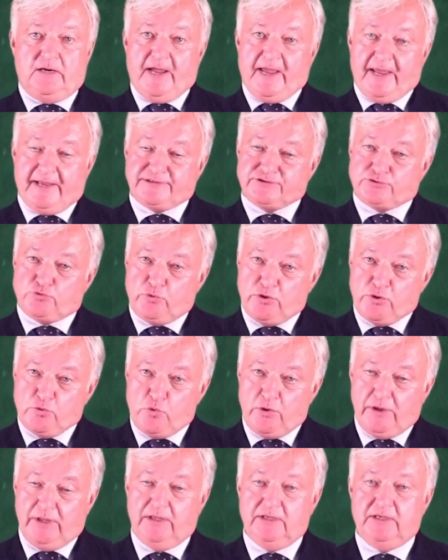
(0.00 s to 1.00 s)
And we
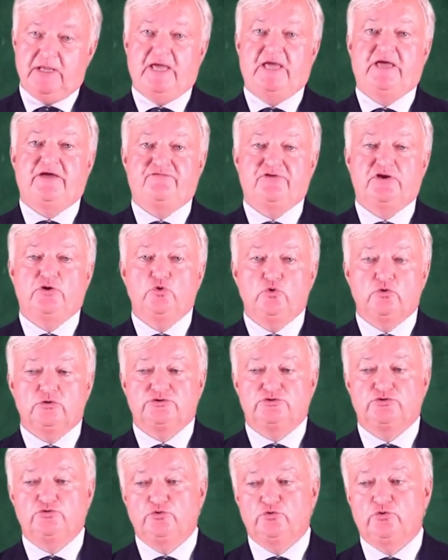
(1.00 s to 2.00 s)
will have a
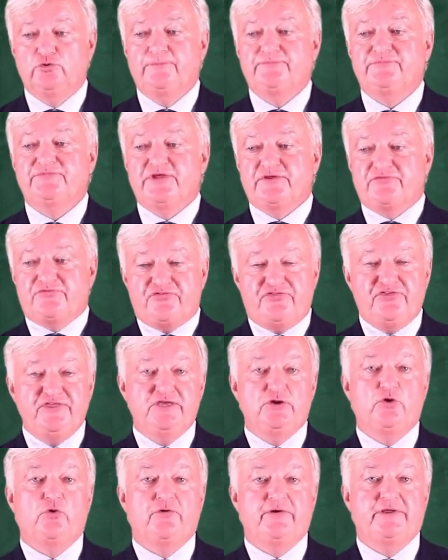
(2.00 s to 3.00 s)
look to the
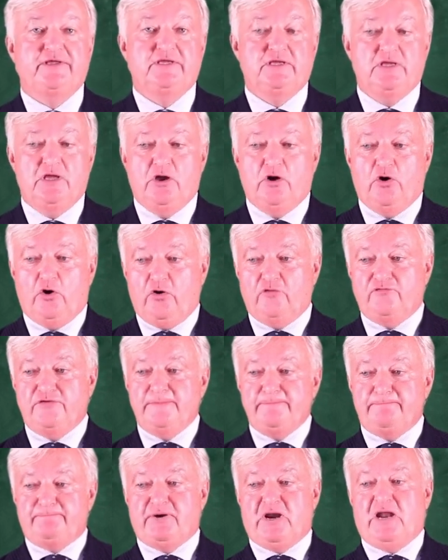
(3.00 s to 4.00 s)
theory of
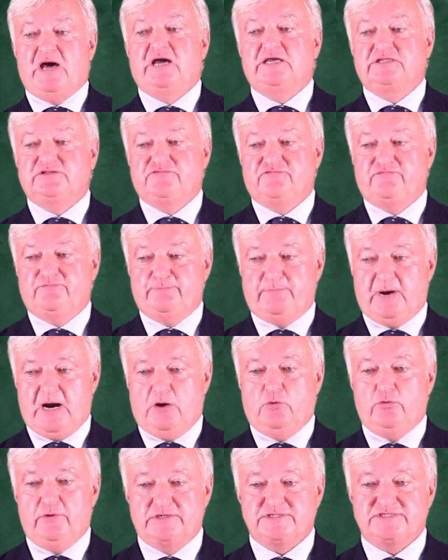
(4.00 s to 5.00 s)
implied
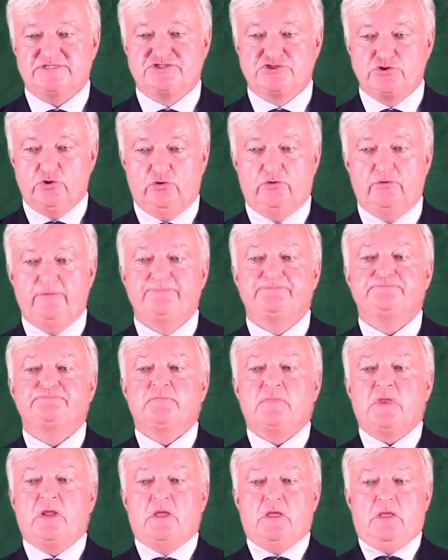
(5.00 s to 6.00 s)
powers. So,
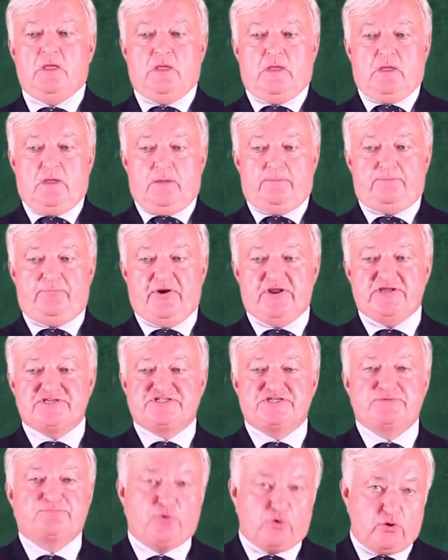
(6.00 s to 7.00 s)

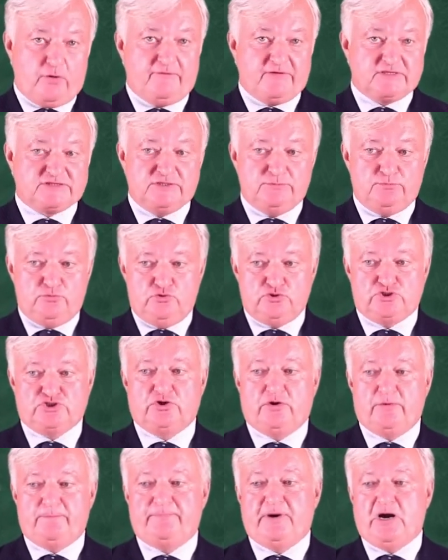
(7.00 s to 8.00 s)
principle of
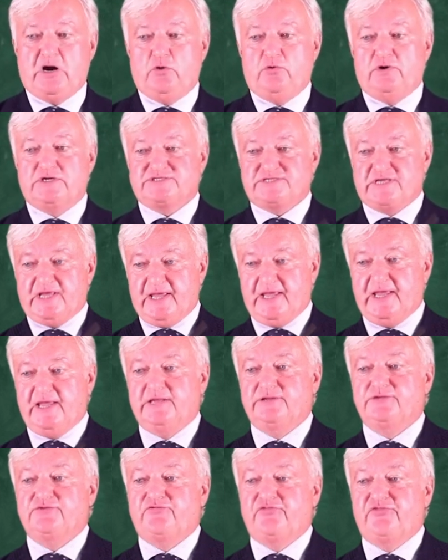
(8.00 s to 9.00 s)
attribution of powers
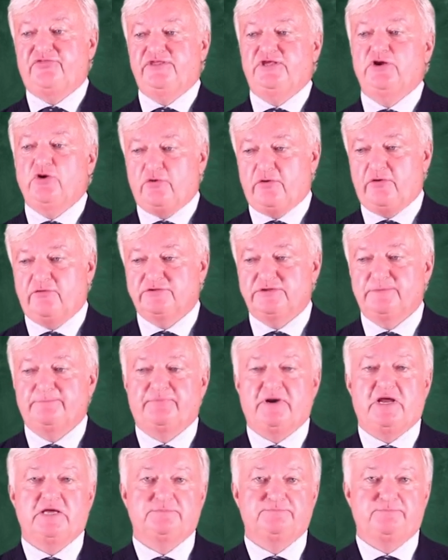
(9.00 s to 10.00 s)
and theory of
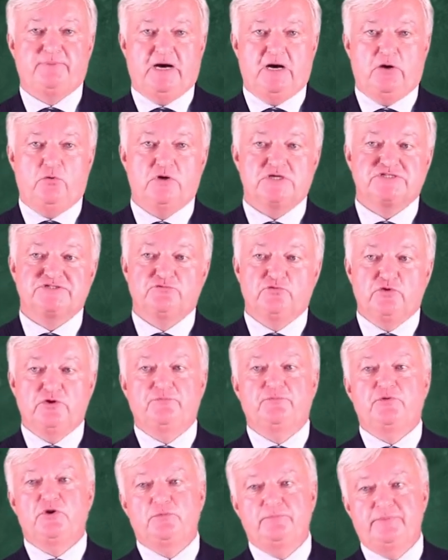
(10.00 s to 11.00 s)
implied powers
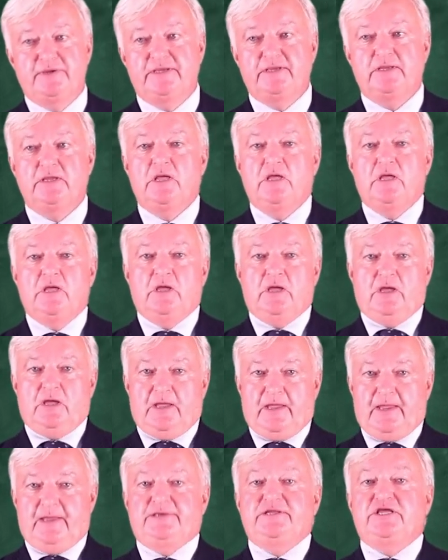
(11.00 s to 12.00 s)
will be
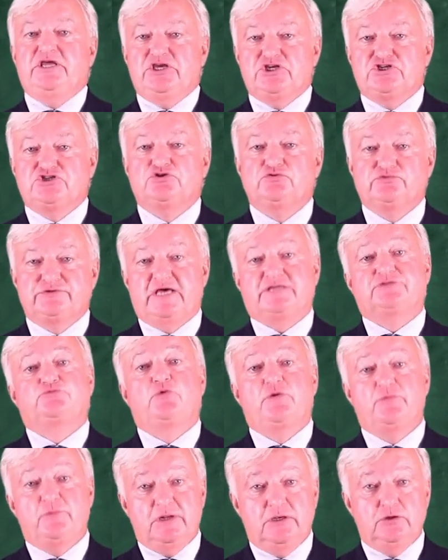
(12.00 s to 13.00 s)
an issue
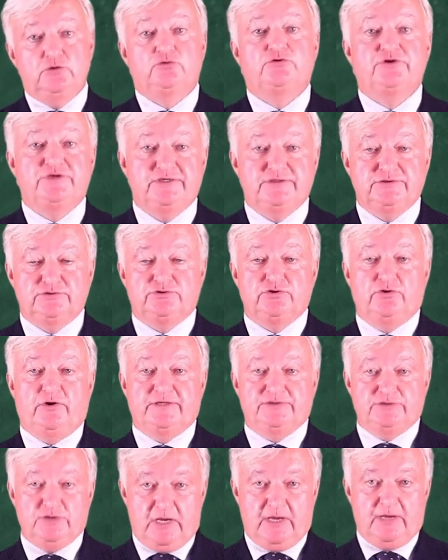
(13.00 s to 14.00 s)
that we will look into,
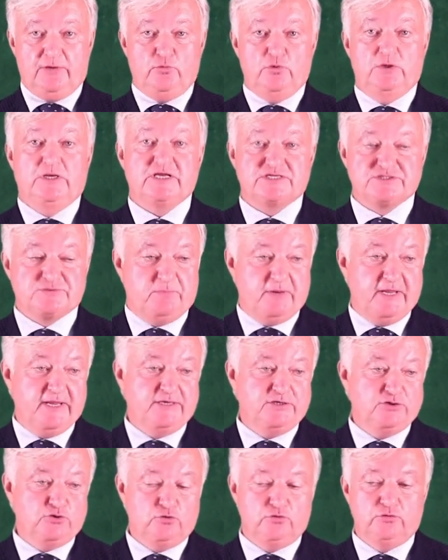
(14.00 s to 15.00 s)
and I will
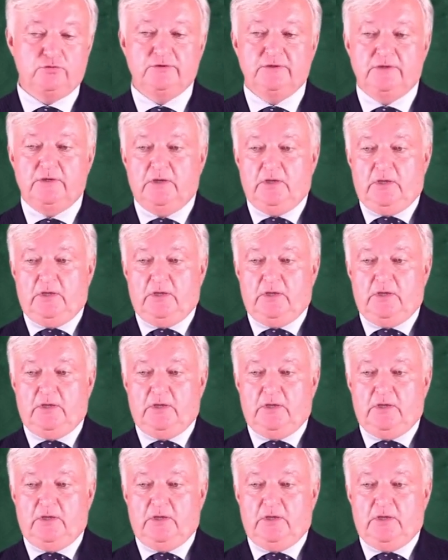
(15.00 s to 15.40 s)
explain you,